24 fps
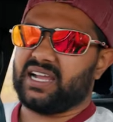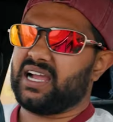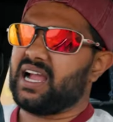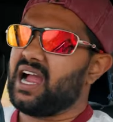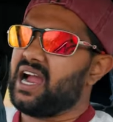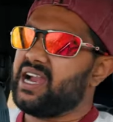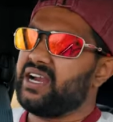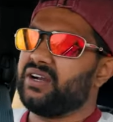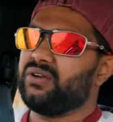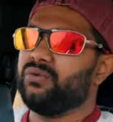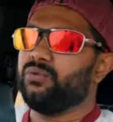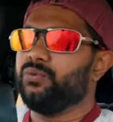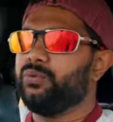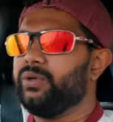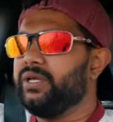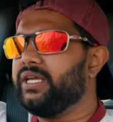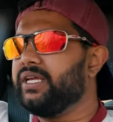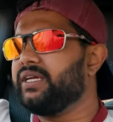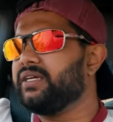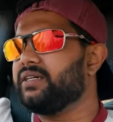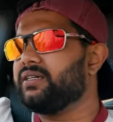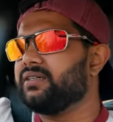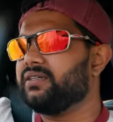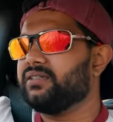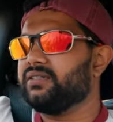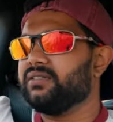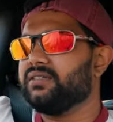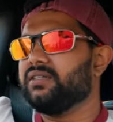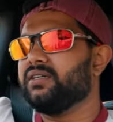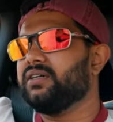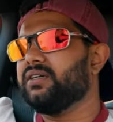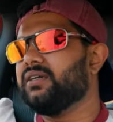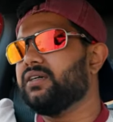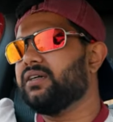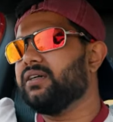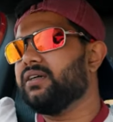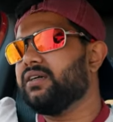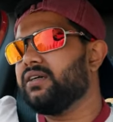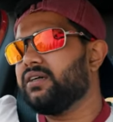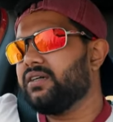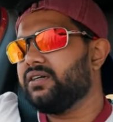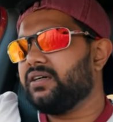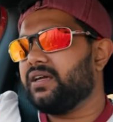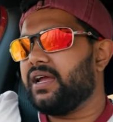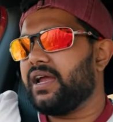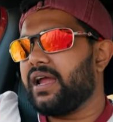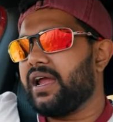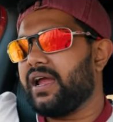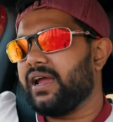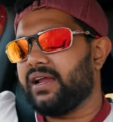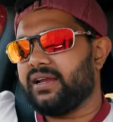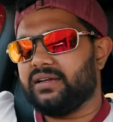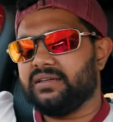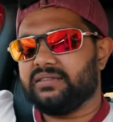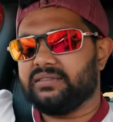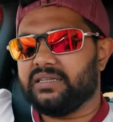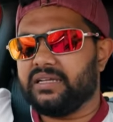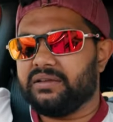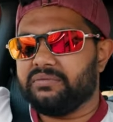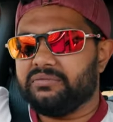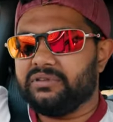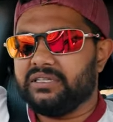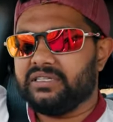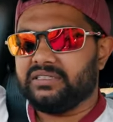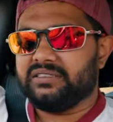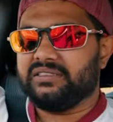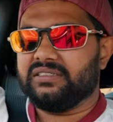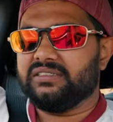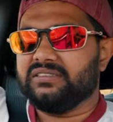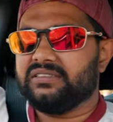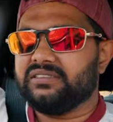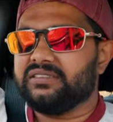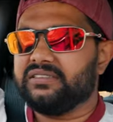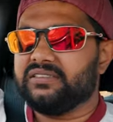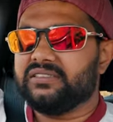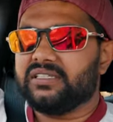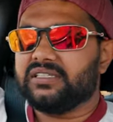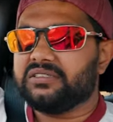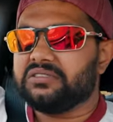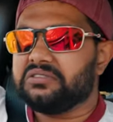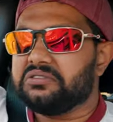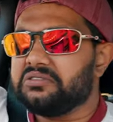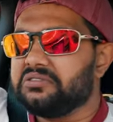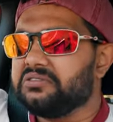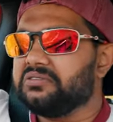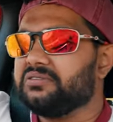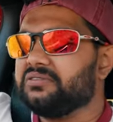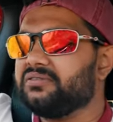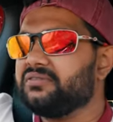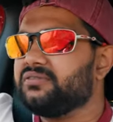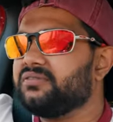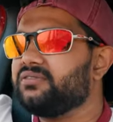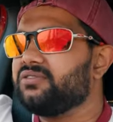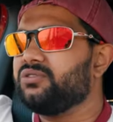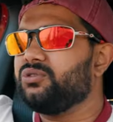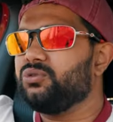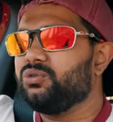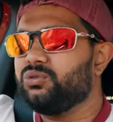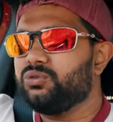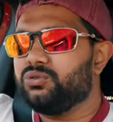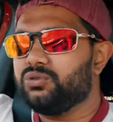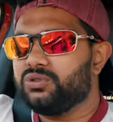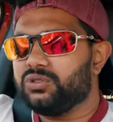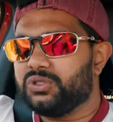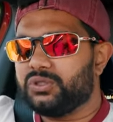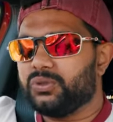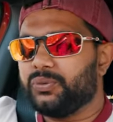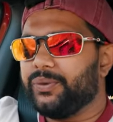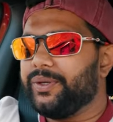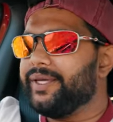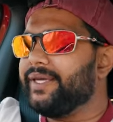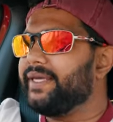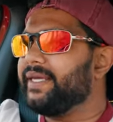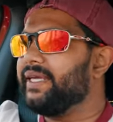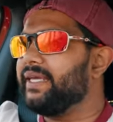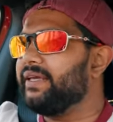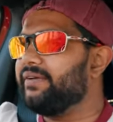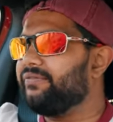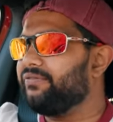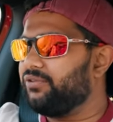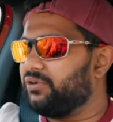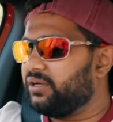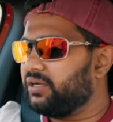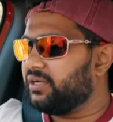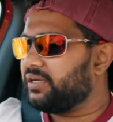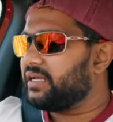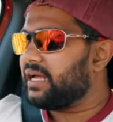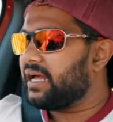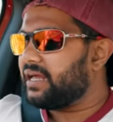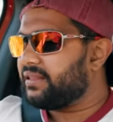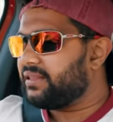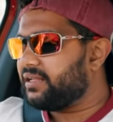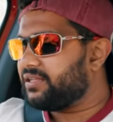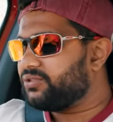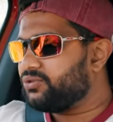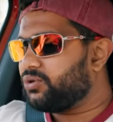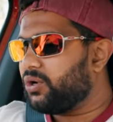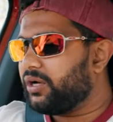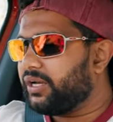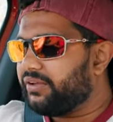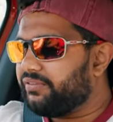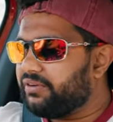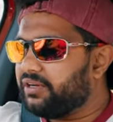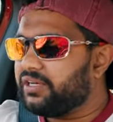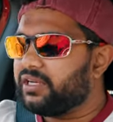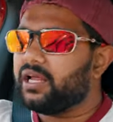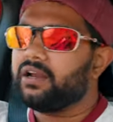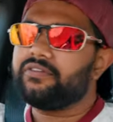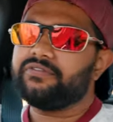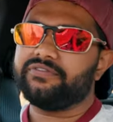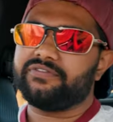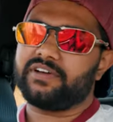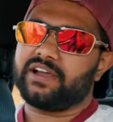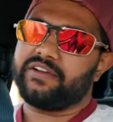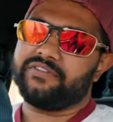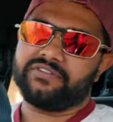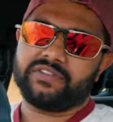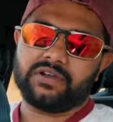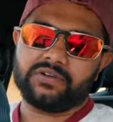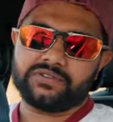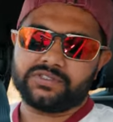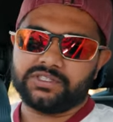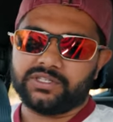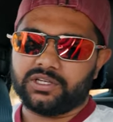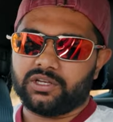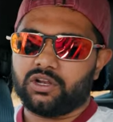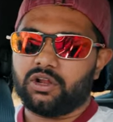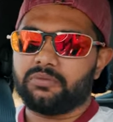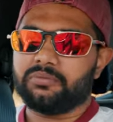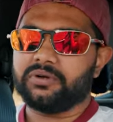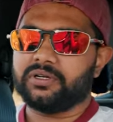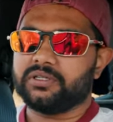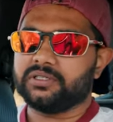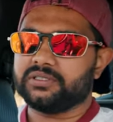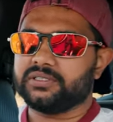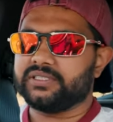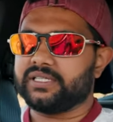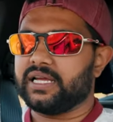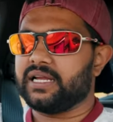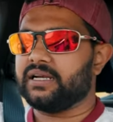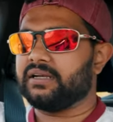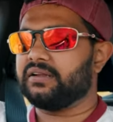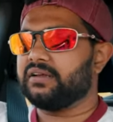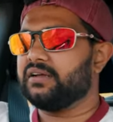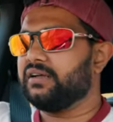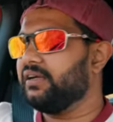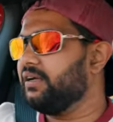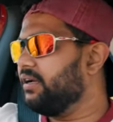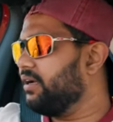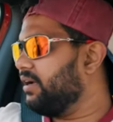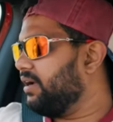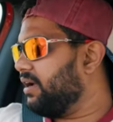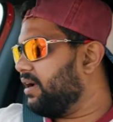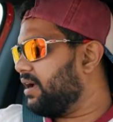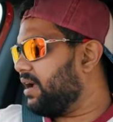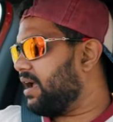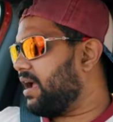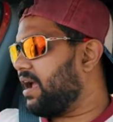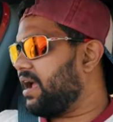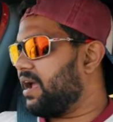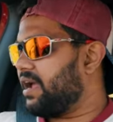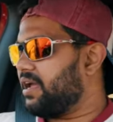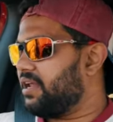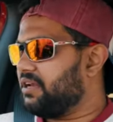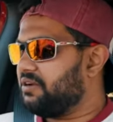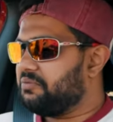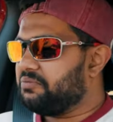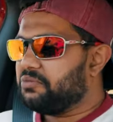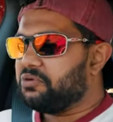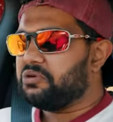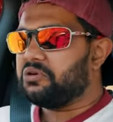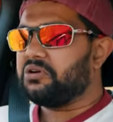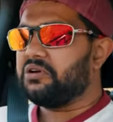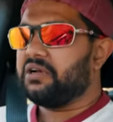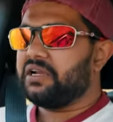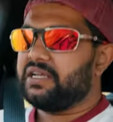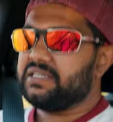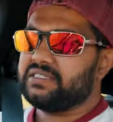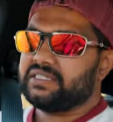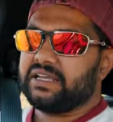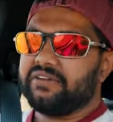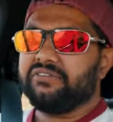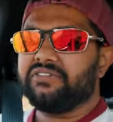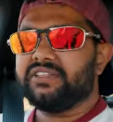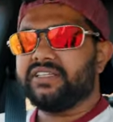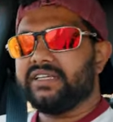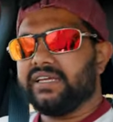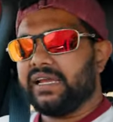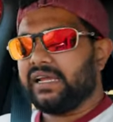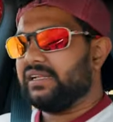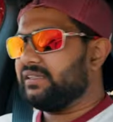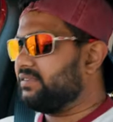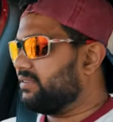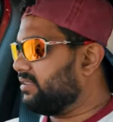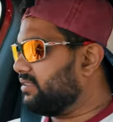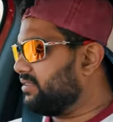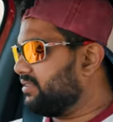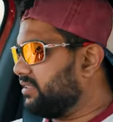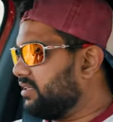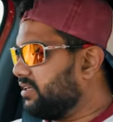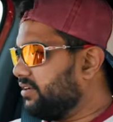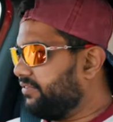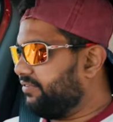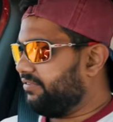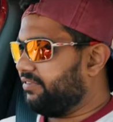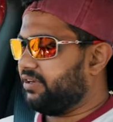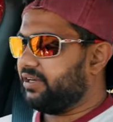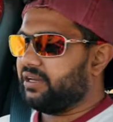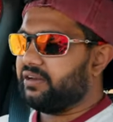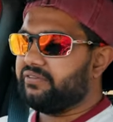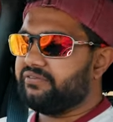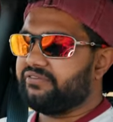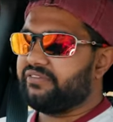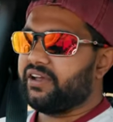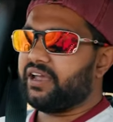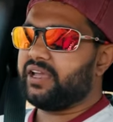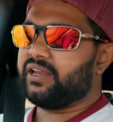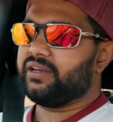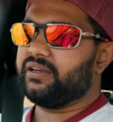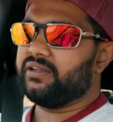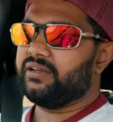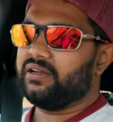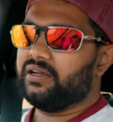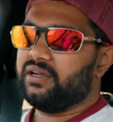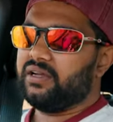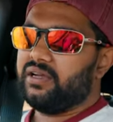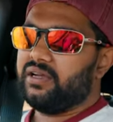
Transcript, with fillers: kind of weak, and I mean, it's just too squeaky for a car that's not even done 5,000 kilometers yet. And more or less everything else is still fit and fine,